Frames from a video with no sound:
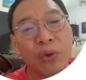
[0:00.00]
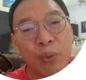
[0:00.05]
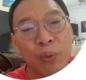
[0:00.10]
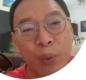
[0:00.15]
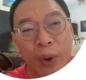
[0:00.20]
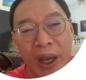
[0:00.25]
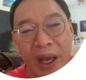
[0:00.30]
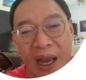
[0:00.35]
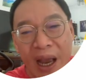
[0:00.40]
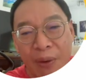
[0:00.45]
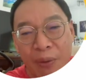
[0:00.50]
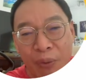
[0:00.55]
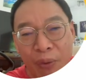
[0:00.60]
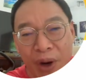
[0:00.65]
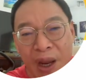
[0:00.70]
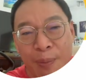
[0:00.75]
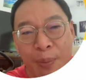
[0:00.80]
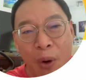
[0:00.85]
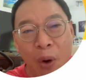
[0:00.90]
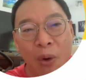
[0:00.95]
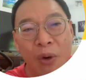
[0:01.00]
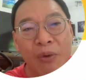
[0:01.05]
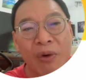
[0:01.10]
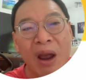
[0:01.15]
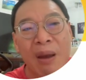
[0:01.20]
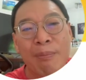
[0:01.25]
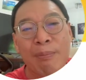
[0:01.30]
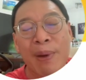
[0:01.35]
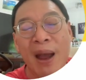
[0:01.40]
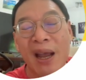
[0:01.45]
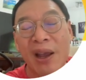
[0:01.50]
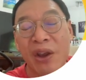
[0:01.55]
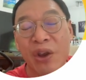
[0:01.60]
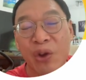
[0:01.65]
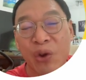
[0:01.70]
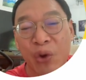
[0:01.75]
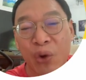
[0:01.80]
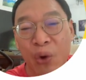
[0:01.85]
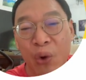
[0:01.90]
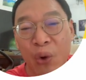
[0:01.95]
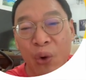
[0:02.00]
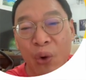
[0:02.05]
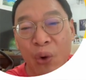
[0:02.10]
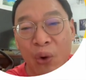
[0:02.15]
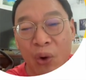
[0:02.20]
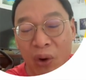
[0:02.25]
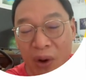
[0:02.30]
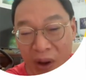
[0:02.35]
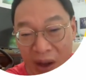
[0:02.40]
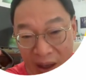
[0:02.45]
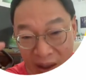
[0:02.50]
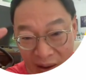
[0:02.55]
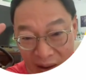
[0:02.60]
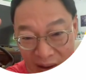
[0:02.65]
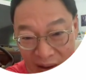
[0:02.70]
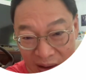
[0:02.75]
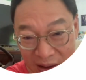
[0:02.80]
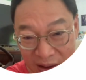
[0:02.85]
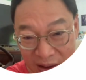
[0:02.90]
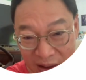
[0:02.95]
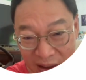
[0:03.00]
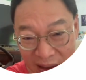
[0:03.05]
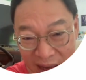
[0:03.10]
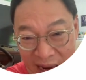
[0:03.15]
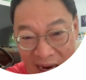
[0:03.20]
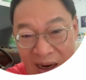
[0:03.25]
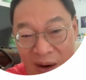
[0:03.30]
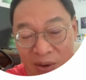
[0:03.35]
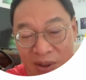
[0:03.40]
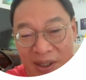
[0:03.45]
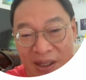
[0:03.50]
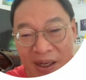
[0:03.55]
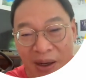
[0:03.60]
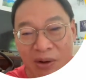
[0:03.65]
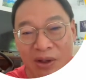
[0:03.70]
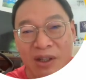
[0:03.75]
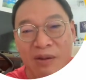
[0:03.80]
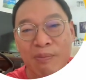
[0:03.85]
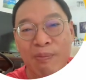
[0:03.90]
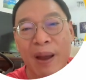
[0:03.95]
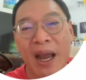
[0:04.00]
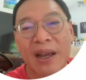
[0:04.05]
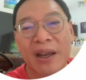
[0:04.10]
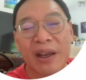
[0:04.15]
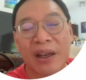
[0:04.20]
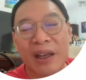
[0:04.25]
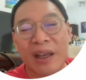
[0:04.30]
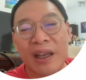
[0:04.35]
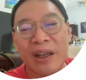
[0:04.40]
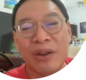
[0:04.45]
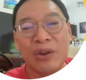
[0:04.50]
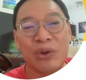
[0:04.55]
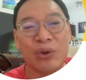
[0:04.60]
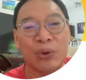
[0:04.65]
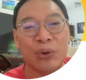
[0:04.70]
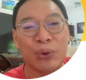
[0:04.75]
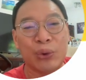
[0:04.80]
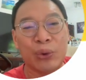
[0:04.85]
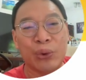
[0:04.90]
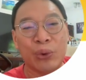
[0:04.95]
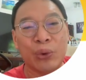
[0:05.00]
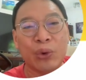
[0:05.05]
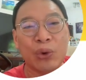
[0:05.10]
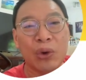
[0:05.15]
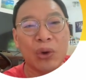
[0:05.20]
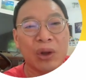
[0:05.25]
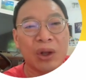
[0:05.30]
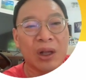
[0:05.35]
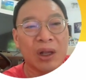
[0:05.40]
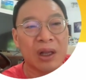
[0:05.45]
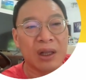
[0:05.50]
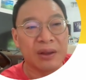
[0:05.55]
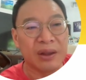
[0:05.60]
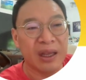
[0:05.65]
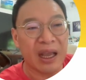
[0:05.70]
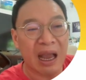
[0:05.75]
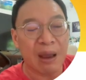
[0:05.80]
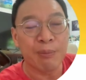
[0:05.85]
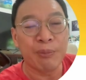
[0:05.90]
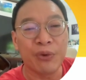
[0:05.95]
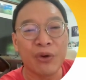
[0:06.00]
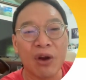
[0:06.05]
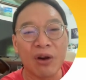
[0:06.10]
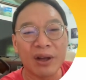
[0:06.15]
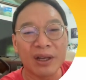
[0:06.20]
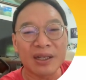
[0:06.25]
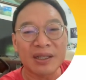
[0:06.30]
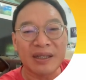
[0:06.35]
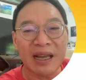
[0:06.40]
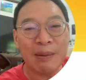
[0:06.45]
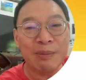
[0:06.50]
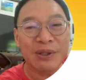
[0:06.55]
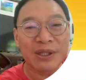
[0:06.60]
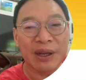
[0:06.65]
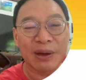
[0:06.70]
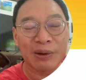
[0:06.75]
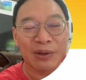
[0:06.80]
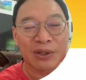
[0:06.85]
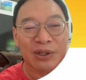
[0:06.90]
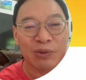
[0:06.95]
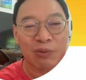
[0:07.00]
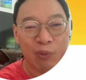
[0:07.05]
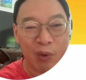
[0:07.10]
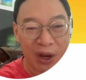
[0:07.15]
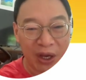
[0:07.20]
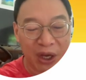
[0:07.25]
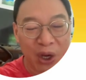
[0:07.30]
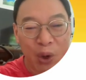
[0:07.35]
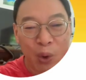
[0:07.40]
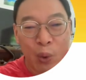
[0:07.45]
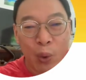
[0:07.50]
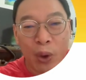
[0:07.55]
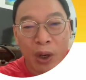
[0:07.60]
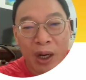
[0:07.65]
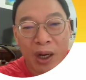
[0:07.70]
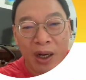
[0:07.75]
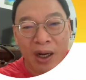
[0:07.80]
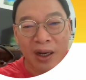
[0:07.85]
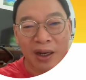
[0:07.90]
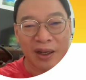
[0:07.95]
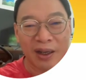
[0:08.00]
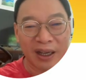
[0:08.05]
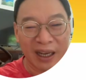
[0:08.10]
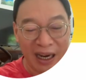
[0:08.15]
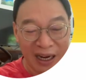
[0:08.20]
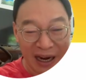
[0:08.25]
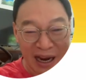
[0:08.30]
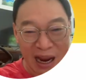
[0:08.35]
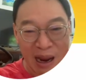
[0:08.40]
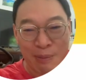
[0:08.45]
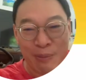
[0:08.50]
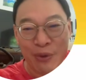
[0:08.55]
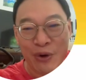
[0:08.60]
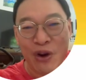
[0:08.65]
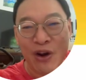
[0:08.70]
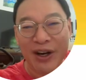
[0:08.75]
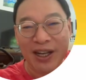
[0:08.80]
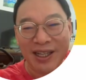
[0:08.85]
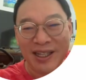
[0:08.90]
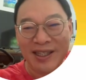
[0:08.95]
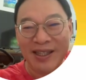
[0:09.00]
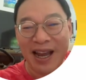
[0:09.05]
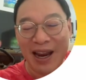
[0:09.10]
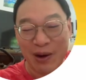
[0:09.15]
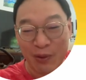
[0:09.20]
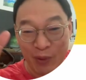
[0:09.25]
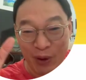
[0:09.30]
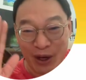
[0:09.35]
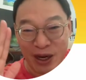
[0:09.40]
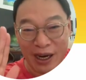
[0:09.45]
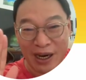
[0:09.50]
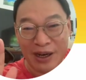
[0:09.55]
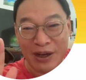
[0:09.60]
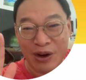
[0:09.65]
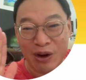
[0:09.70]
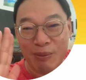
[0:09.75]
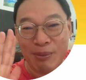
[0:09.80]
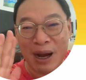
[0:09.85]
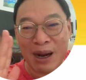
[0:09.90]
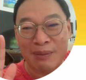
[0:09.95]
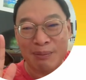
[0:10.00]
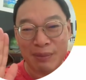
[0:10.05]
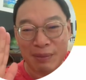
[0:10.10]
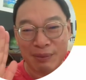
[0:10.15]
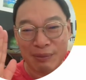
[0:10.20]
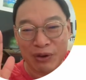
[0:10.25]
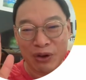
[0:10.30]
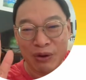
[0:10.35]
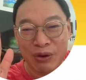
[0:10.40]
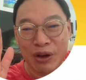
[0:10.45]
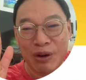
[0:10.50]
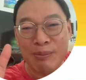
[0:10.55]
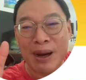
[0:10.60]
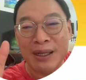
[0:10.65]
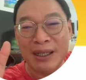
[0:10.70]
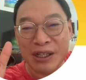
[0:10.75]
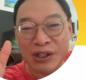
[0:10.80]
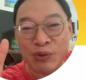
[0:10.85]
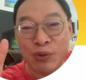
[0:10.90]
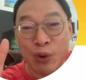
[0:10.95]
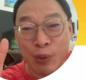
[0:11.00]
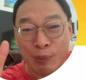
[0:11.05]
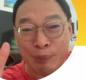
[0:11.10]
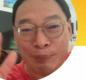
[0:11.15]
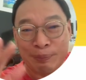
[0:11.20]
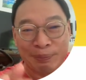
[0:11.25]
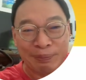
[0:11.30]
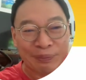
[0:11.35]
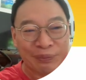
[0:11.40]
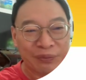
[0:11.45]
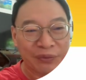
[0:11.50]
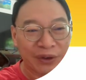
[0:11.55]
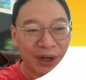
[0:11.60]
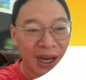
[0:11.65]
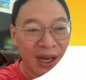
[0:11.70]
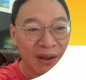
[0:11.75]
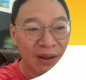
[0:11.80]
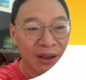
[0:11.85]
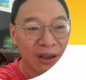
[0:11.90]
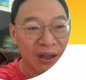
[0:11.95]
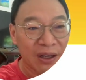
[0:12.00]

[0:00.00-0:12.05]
we can reprogram back your adult cells back into the embryonic stem cells when you were in an embryonic state in your mother's womb, right?